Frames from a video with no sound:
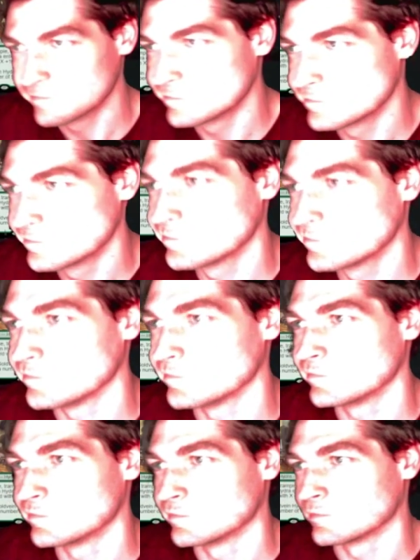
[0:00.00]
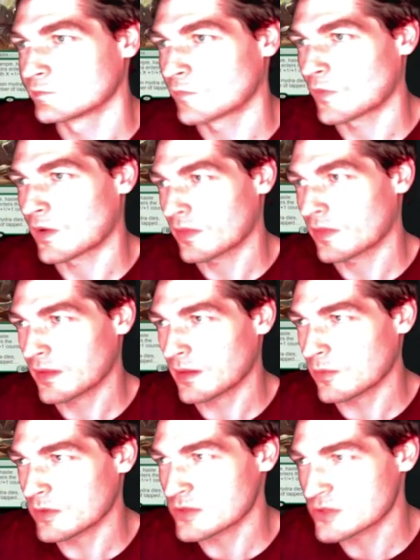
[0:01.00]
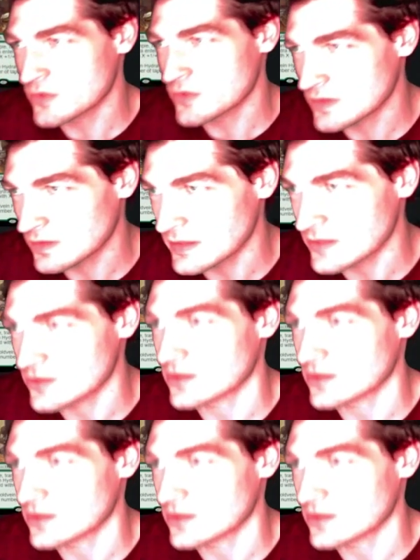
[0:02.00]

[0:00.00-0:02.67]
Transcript: I think I'm going to choose the Legion